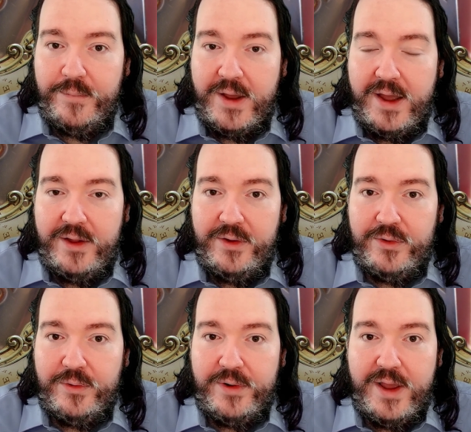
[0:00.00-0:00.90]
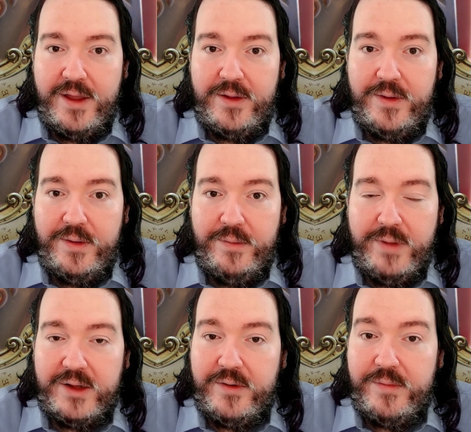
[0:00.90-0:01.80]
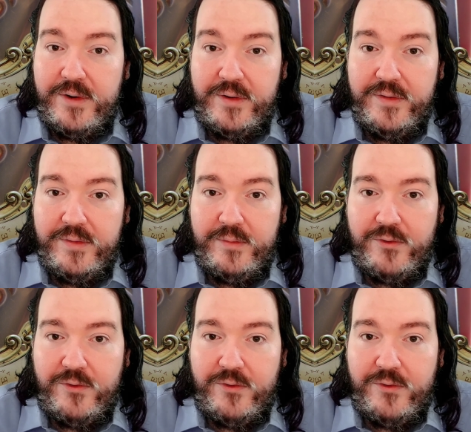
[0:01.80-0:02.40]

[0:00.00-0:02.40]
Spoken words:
and to create better worlds